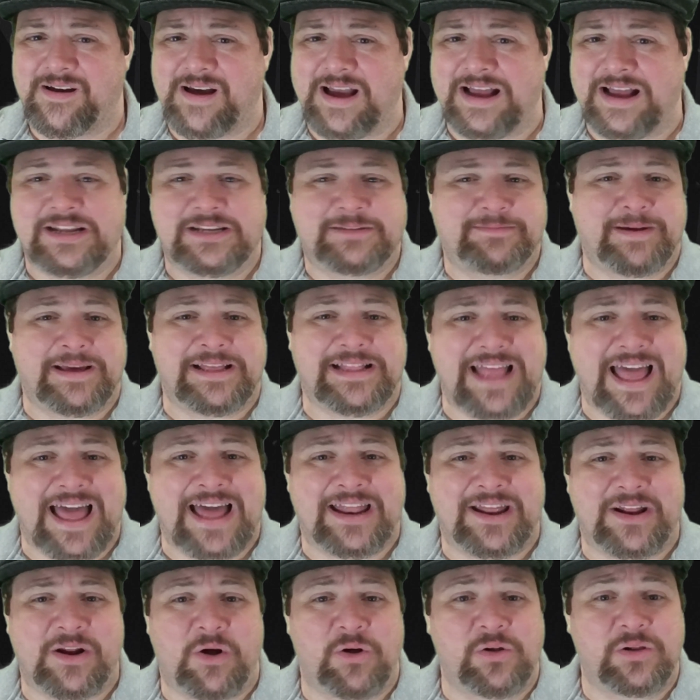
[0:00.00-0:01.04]
And despite
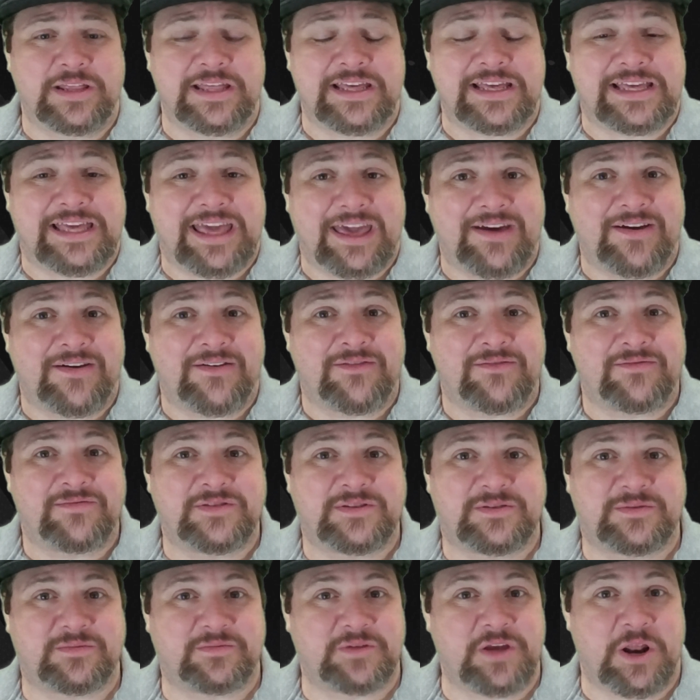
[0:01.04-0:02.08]
that, it only
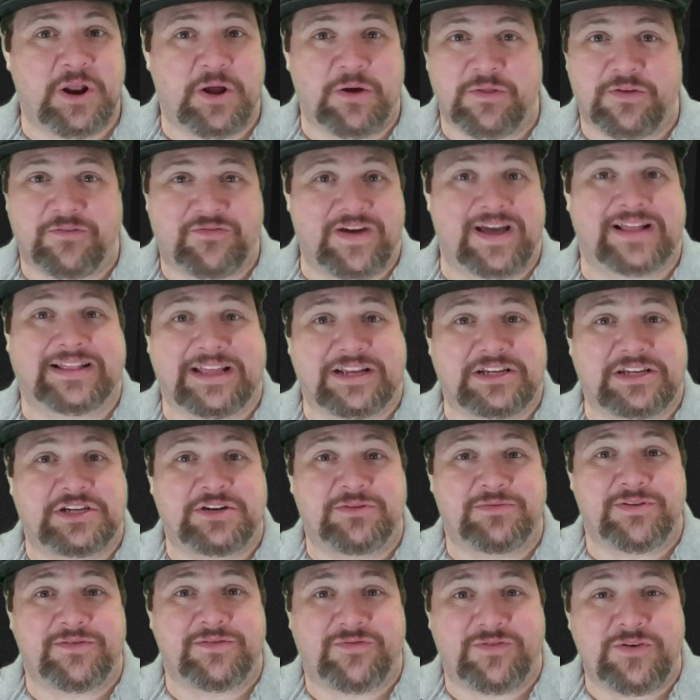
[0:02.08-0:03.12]
gives, the fact that
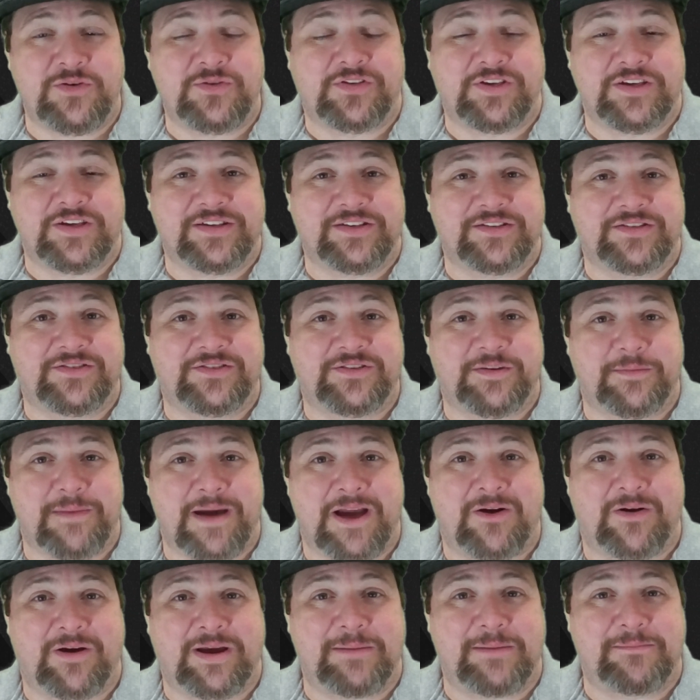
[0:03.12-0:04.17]
she refuses to
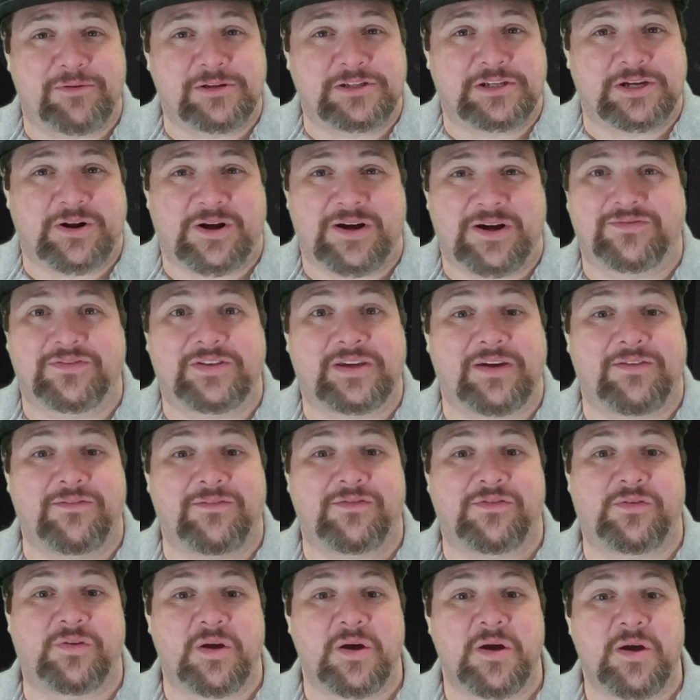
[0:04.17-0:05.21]
marry and puts it off
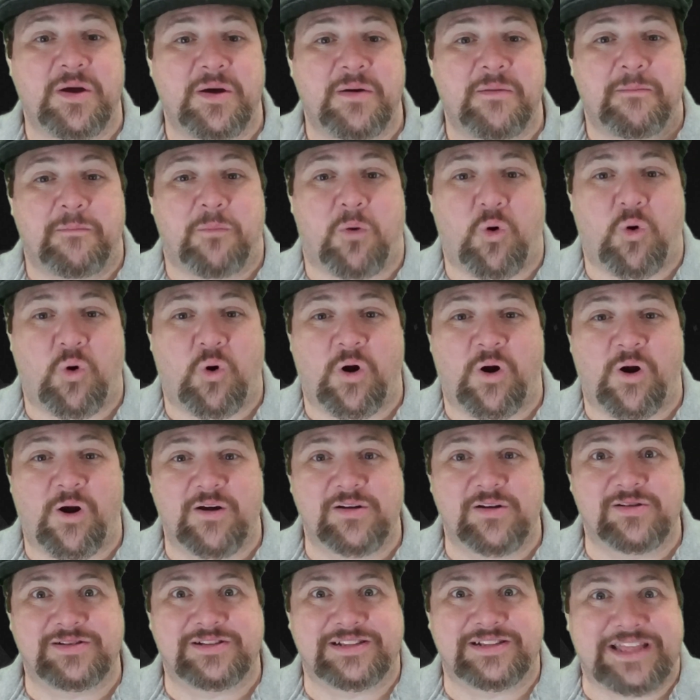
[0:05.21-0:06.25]
gives
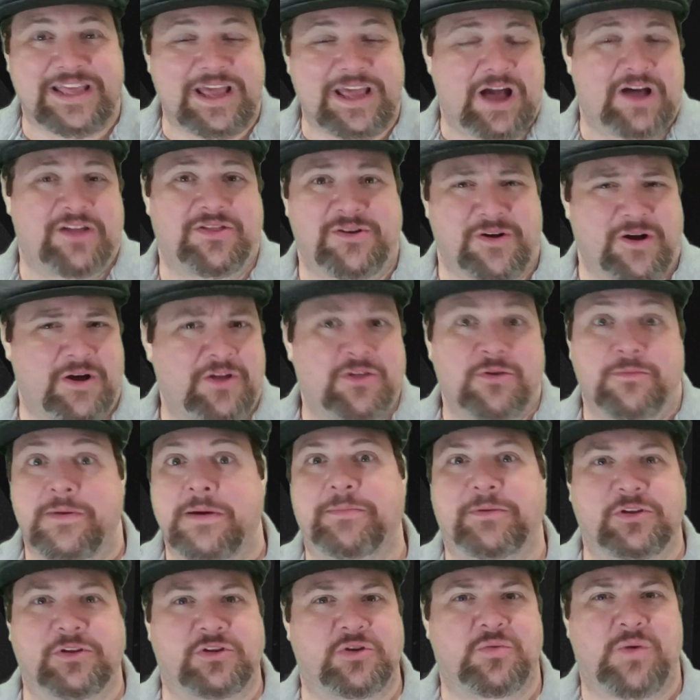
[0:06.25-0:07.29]
more the other
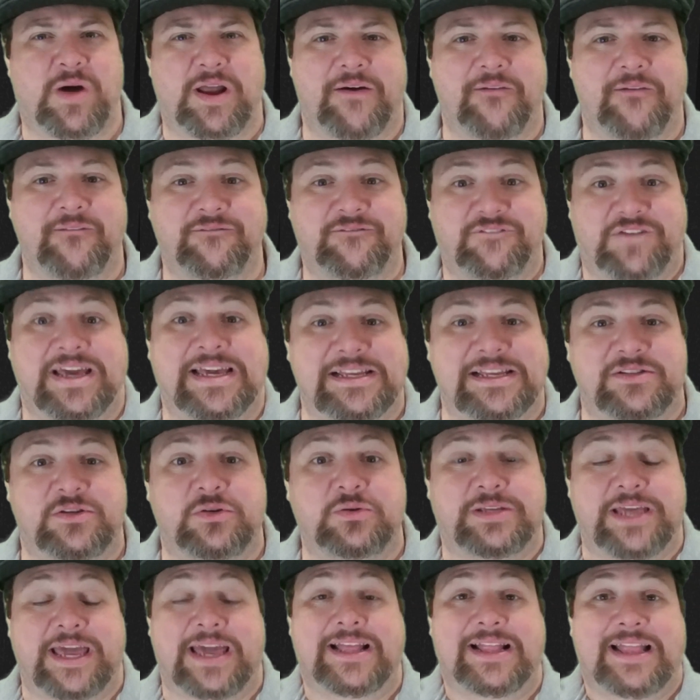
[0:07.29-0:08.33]
people to want to fight to
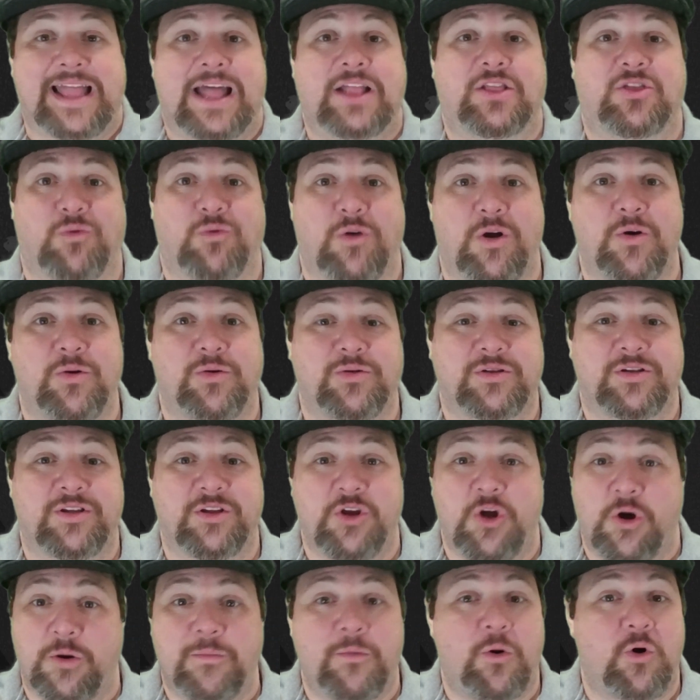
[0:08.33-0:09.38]
take that throne.
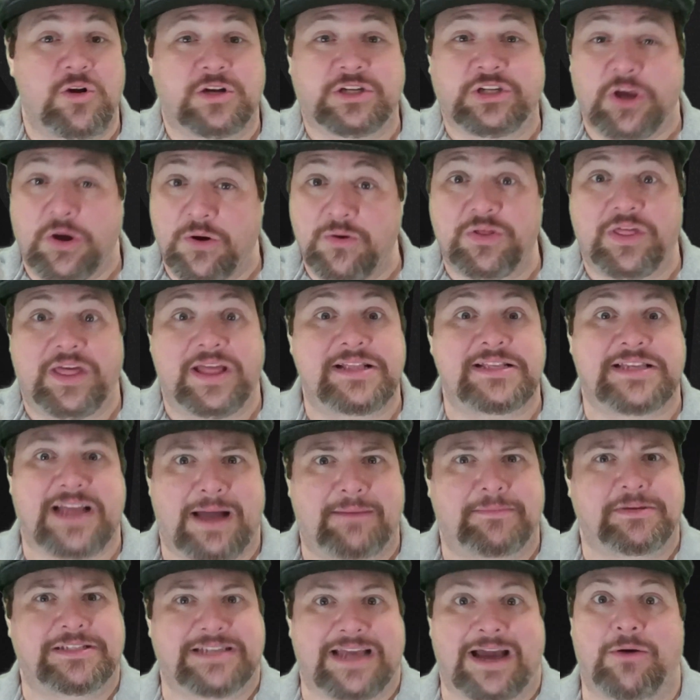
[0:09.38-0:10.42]
No more so than
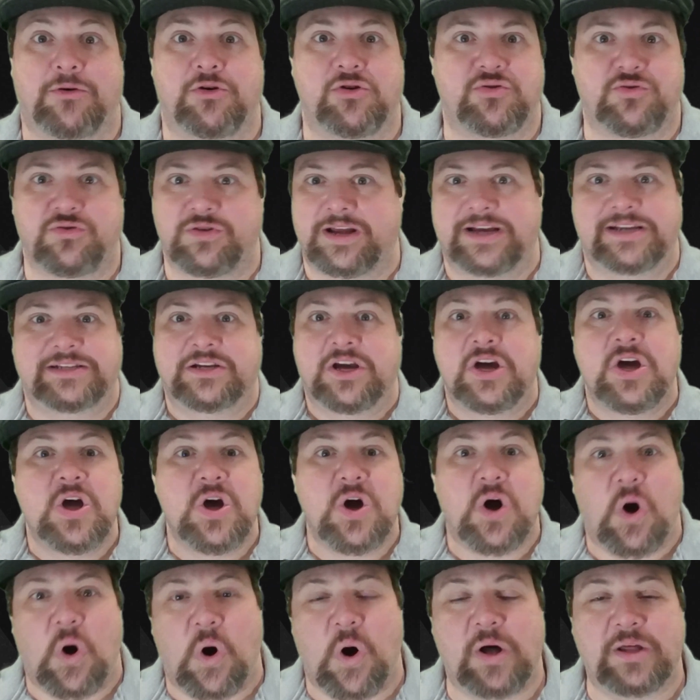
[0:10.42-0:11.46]
Thomas Howard, who does
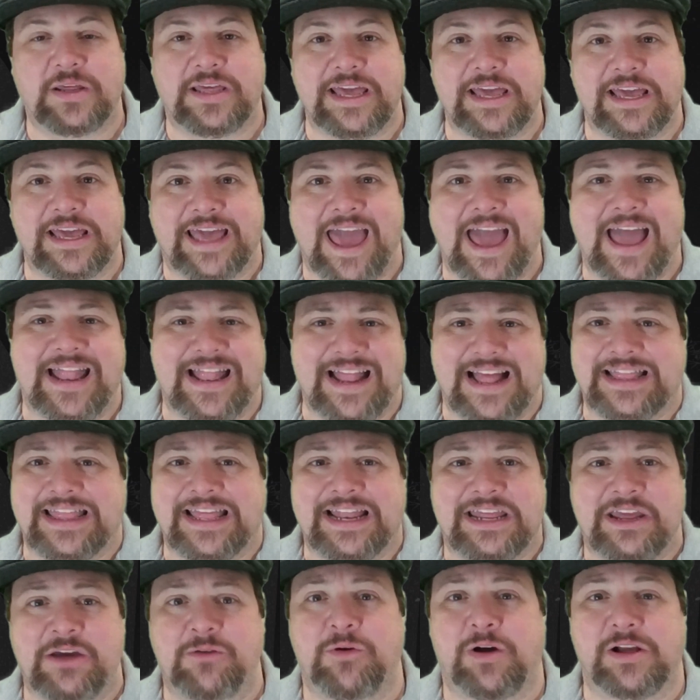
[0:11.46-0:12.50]
all he can. Not
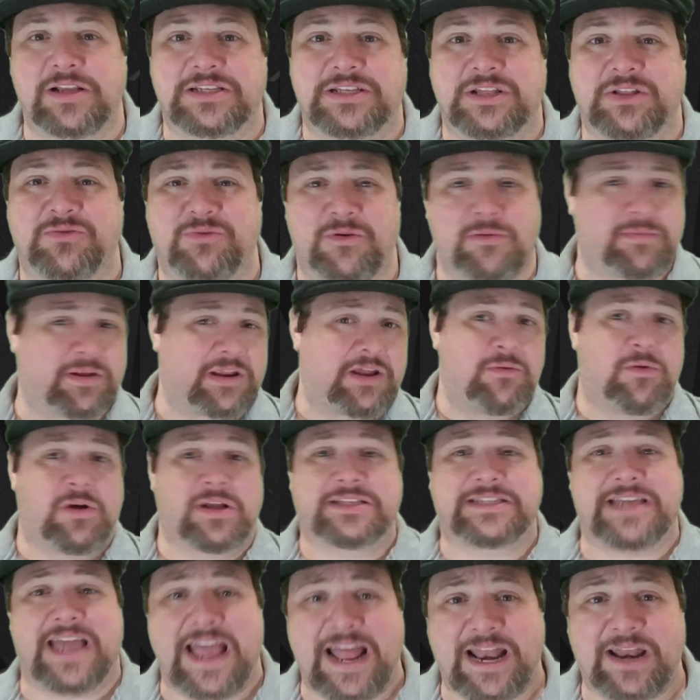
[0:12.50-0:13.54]
that he wants the throne, but he
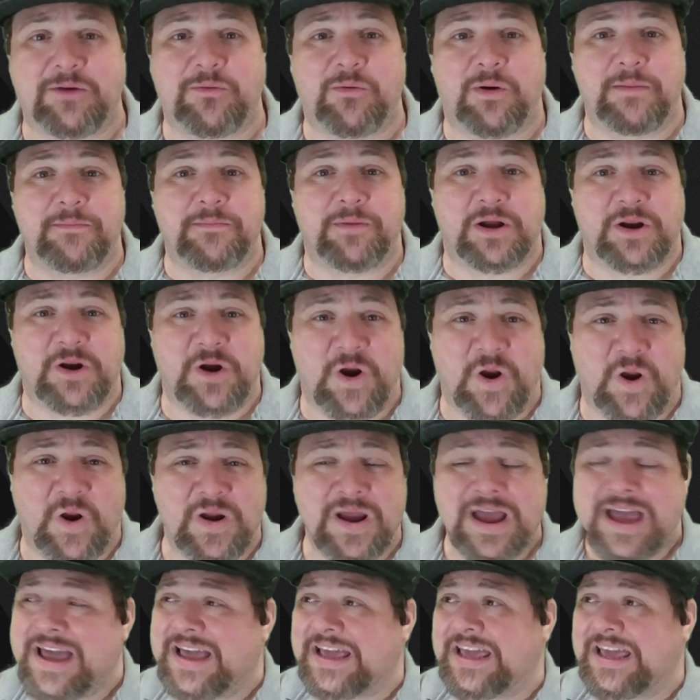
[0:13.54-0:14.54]
wants anyone but her.